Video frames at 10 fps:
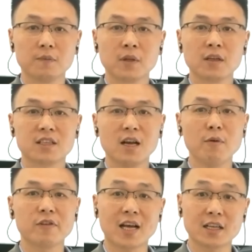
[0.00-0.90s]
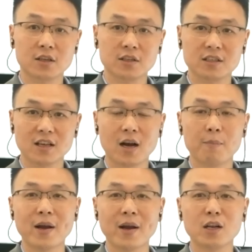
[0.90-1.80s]
Some of the tasks are
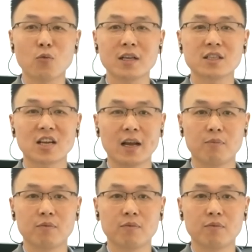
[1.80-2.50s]
bandwidth type,